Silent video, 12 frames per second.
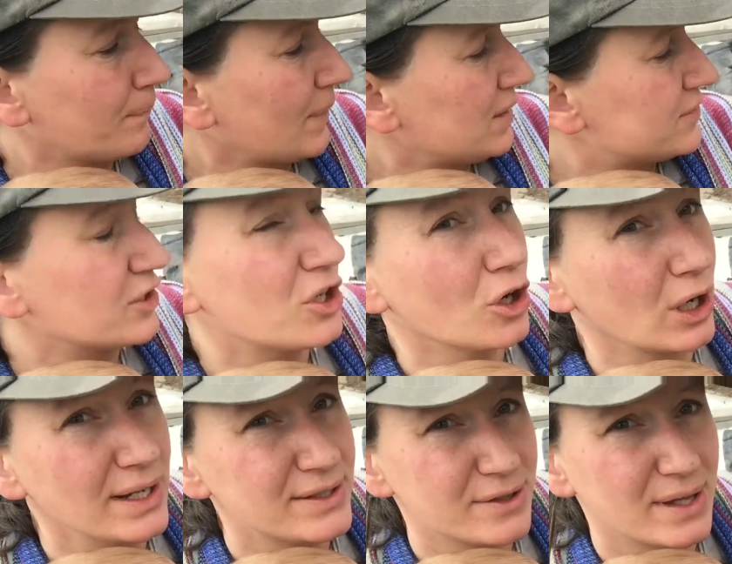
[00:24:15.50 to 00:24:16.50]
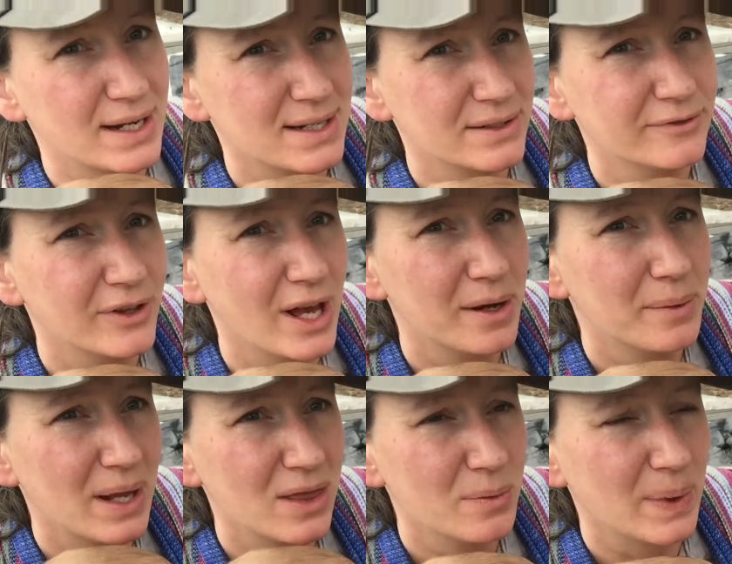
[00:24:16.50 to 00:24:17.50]
secure it so that it doesn't fly away
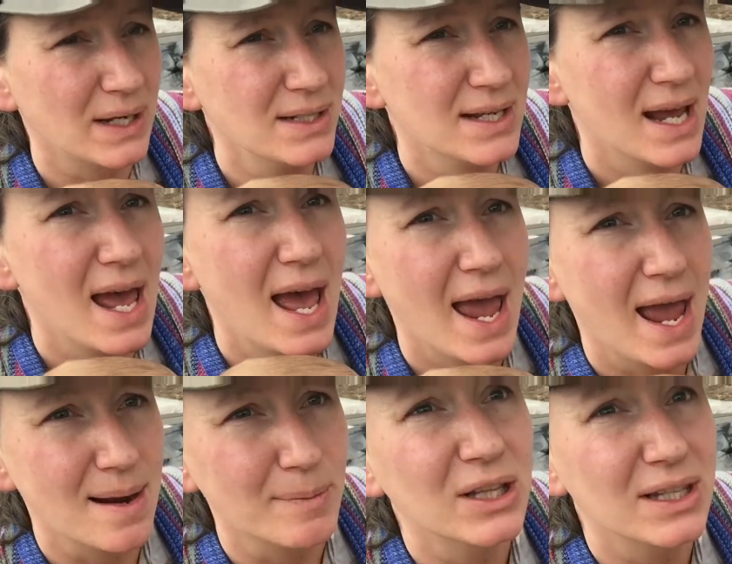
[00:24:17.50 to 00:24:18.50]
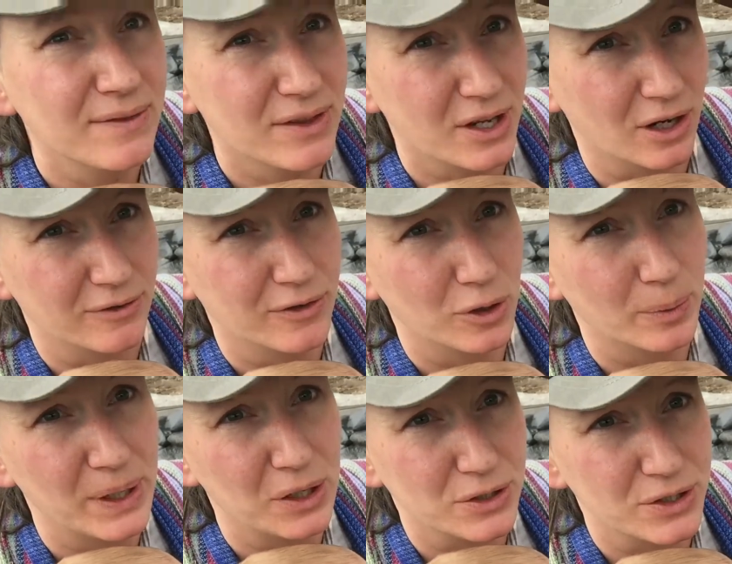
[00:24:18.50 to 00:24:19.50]
in the wind, and I'm going to leave it there for a
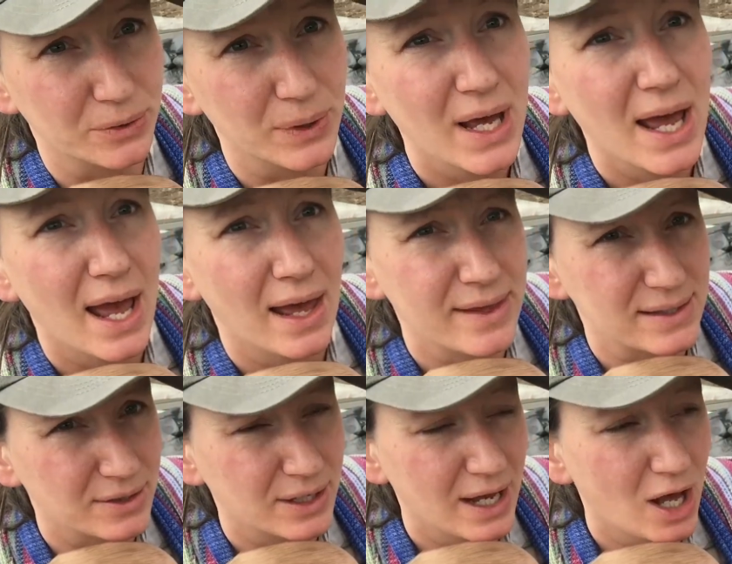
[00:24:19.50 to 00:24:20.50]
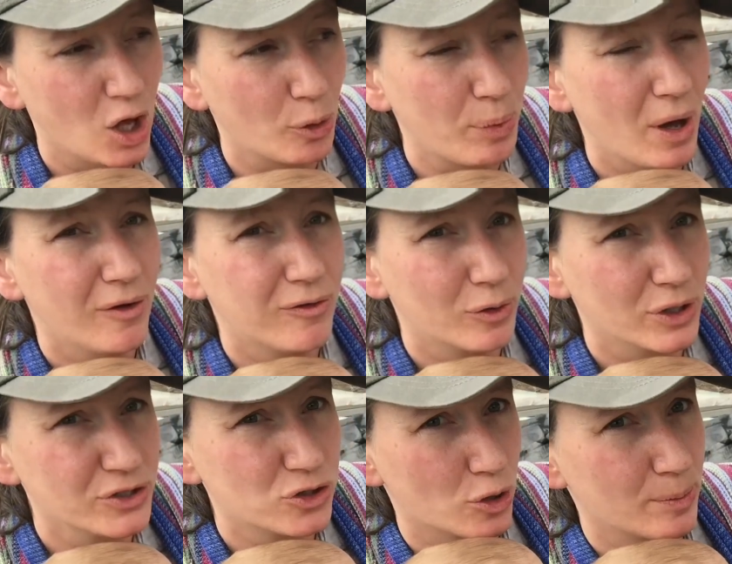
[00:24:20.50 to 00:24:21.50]
week or two, and that's going to help force
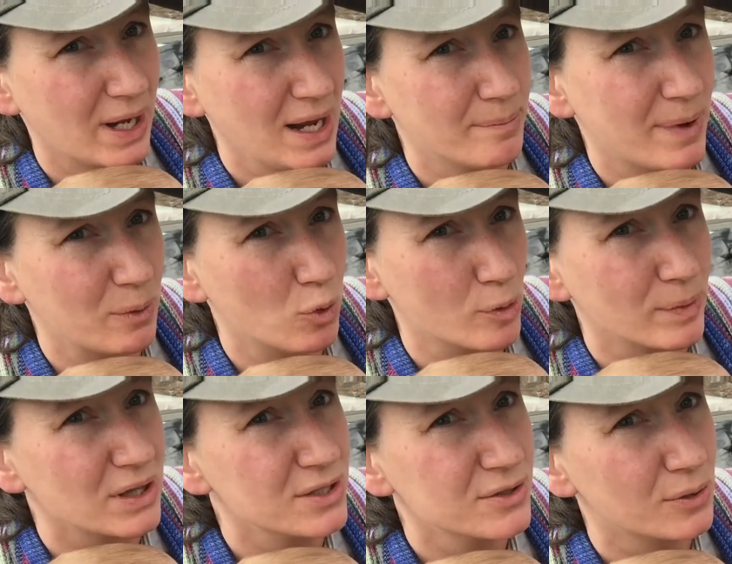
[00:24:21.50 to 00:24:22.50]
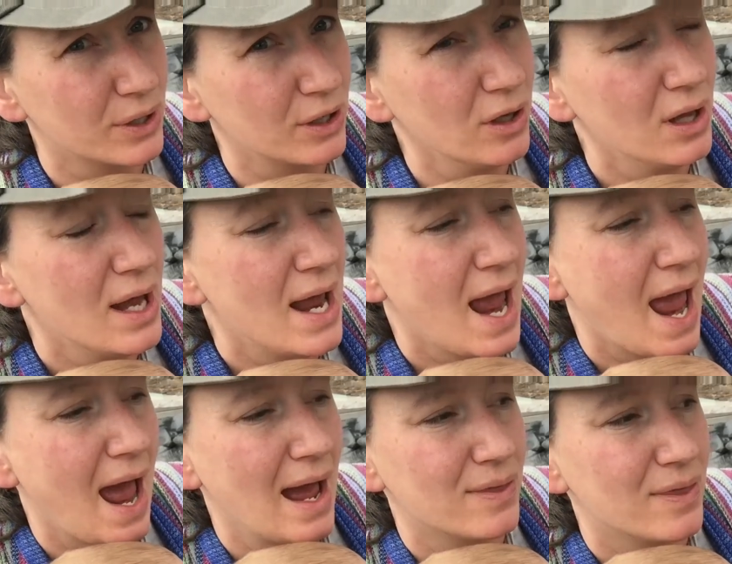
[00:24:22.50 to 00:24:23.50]
germinate by warming the soil.
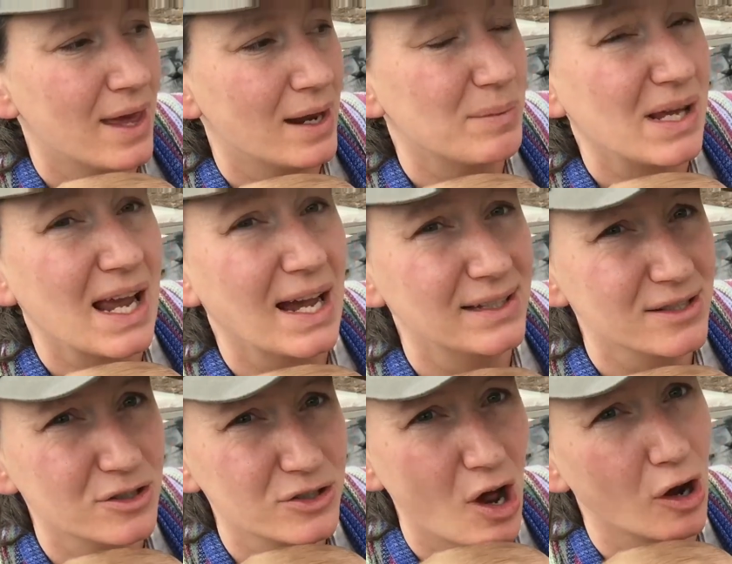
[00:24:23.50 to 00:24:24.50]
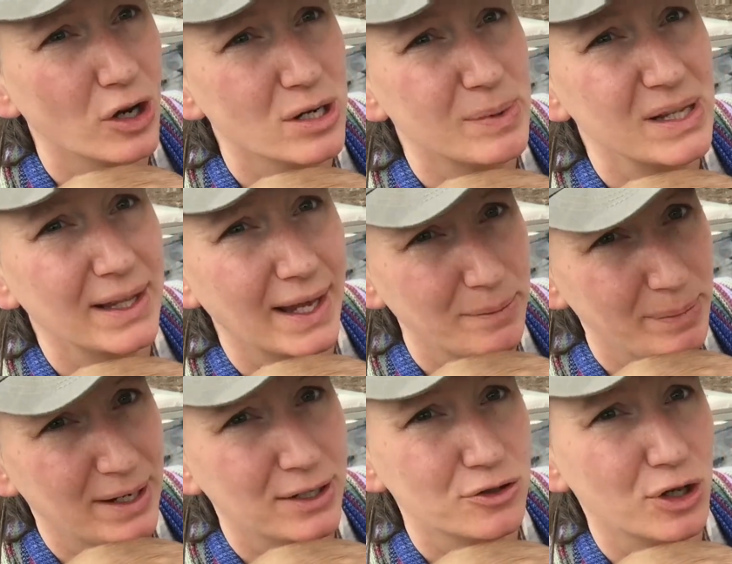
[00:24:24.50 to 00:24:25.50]
And then because there's not going to be light
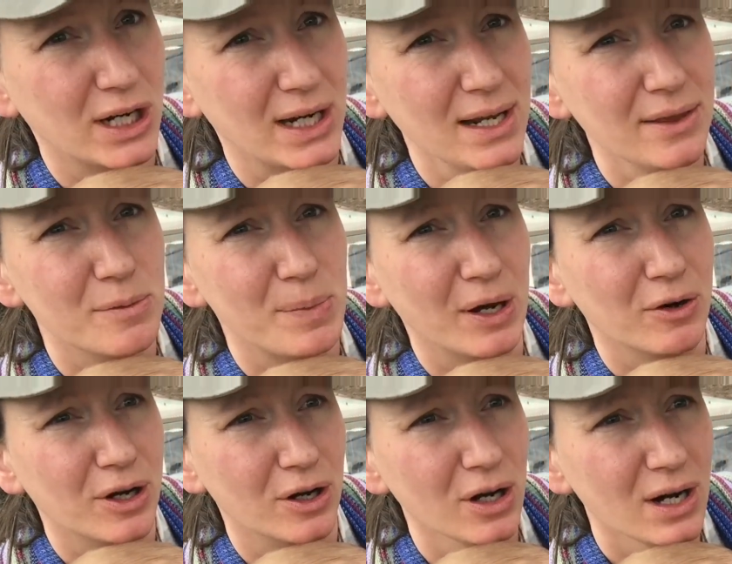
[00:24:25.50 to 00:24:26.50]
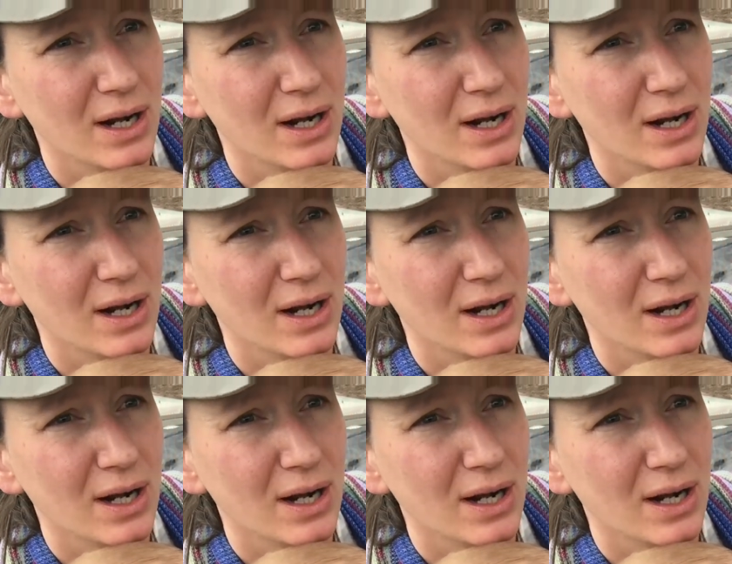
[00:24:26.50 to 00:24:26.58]
penetrating the barrier,